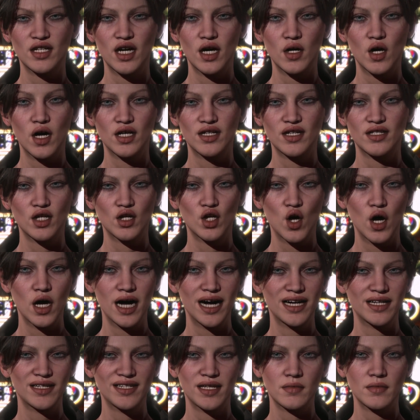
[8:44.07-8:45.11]
Now, also
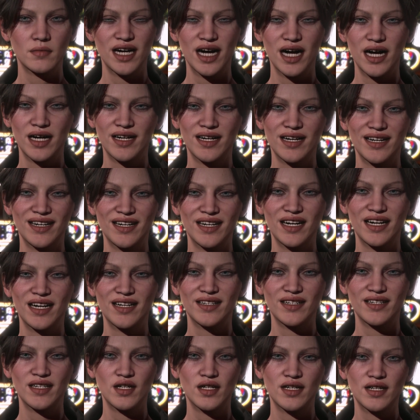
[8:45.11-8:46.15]
quietly behind the
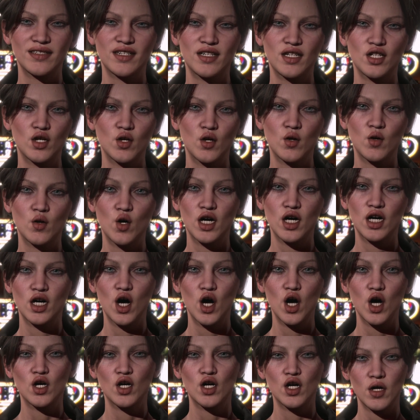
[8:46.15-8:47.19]
scenes, there is a new
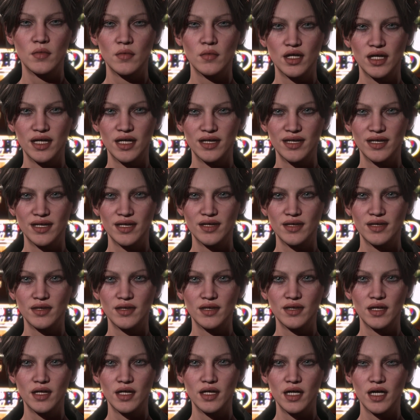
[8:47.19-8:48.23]
Rococo plugin,